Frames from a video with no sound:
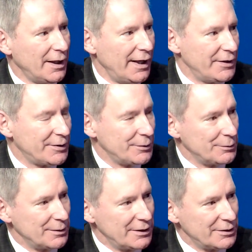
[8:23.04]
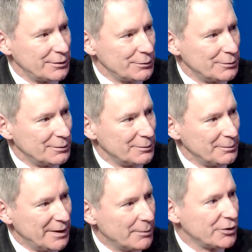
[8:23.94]
and to
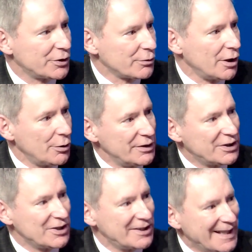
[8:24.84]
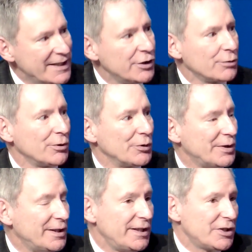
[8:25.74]
be able to grow and sustain their growth.
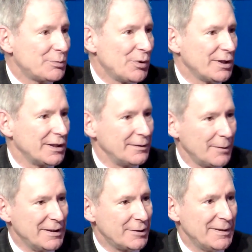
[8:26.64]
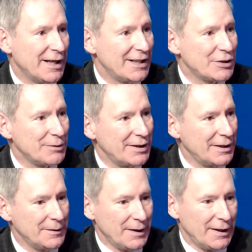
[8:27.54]
And in this market, I mean, to be honest with
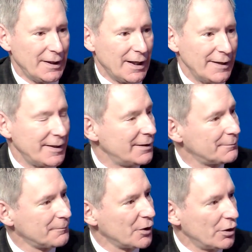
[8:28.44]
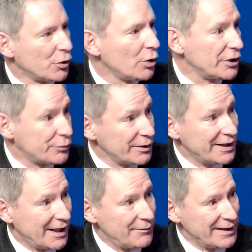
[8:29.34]
you, I think our goal is really
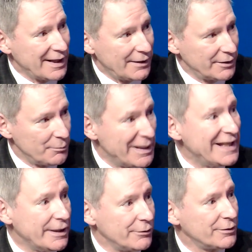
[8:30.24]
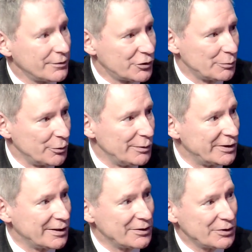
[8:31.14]
to have the median Subaru
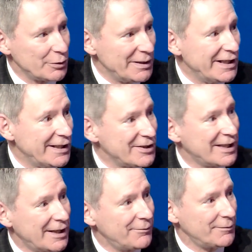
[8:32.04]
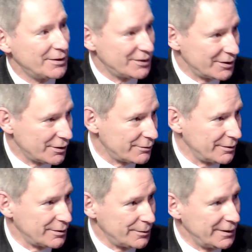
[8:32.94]
retailer. So the median is half of the
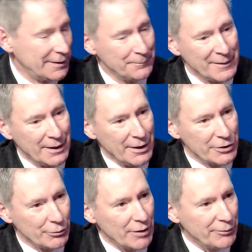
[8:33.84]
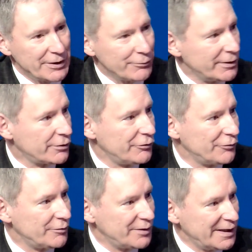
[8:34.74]
630. So roughly
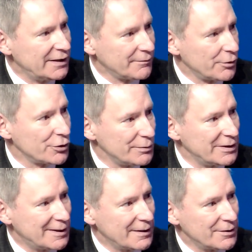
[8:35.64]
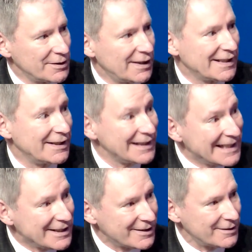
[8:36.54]
315 of those retailers selling at
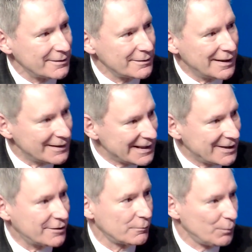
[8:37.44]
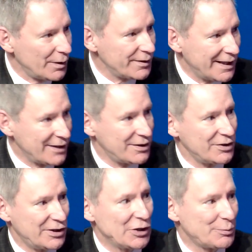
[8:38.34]
least 1,000
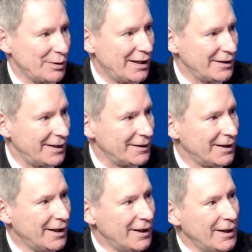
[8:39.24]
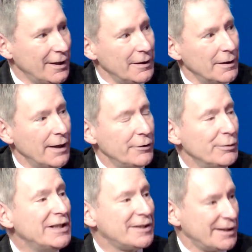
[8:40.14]
sales per outlet. And the
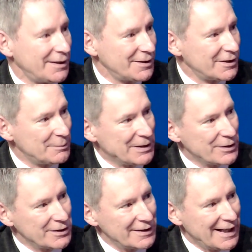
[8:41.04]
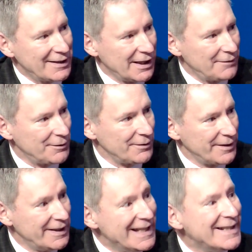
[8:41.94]
reason is because at that level,
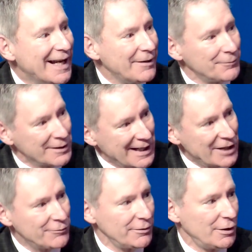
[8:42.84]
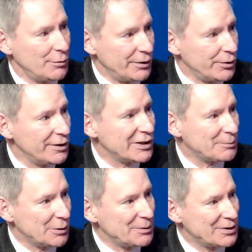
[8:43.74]
they need that for cash flow and earnings
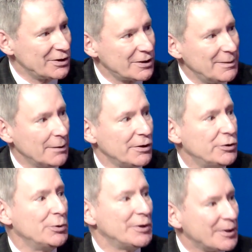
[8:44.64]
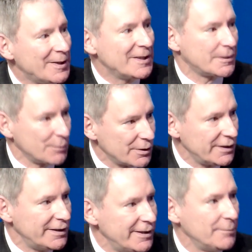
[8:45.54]
purposes to be able to do the things that we're going
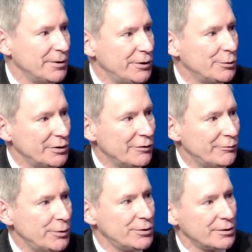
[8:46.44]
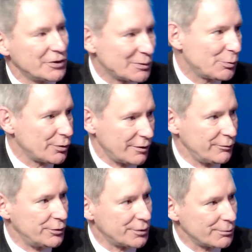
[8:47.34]
to need them to do in the future to support our
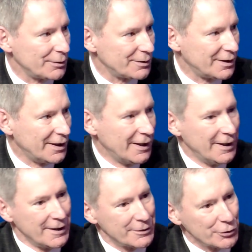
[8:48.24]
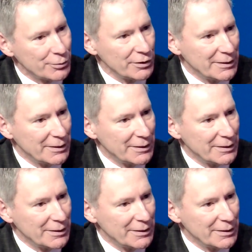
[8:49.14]
future growth. So it's really